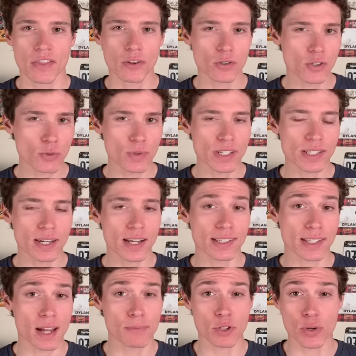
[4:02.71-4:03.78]
There's a reason I
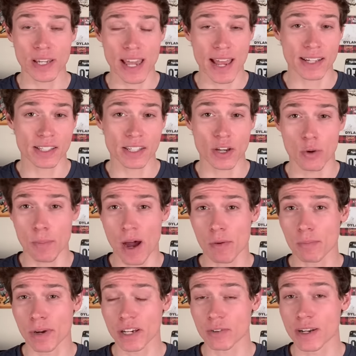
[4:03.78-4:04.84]
stopped doing X C O
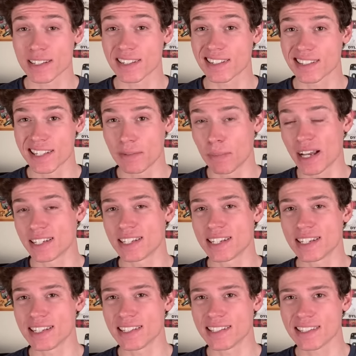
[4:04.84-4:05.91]
mountain bike races in my
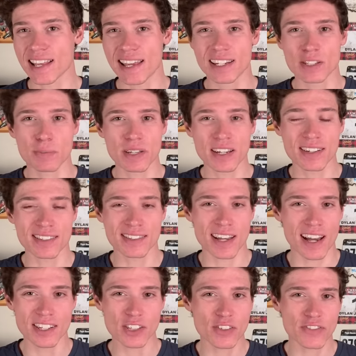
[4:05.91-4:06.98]
teens, and it's because
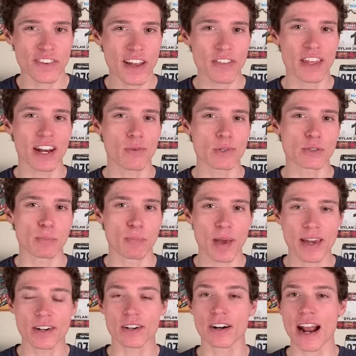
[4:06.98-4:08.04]
I just found that I was
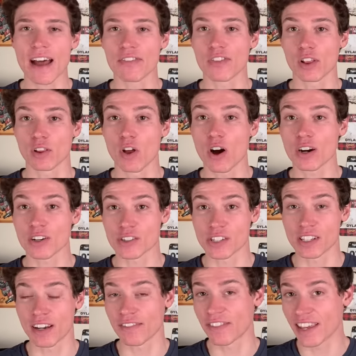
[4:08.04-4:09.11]
better at the longer
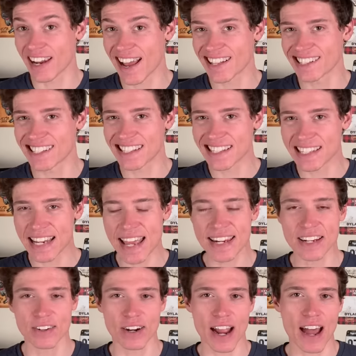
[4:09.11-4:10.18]
stuff that had
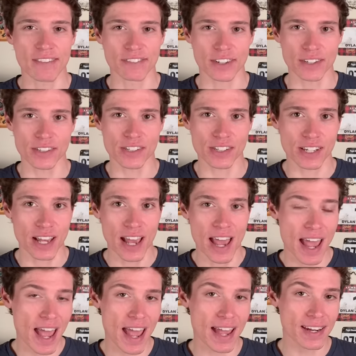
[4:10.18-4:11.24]
steadier efforts.
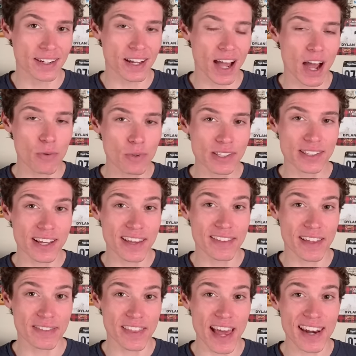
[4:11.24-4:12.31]
And I would say
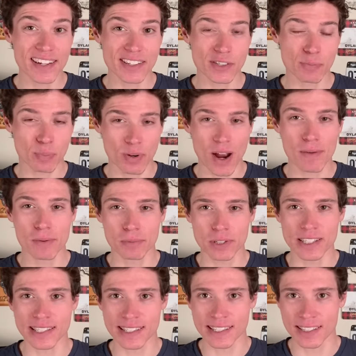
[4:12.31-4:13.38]
that that is
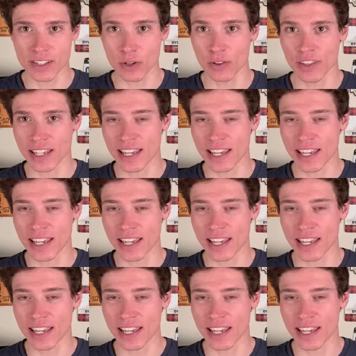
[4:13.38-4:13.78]
probably still the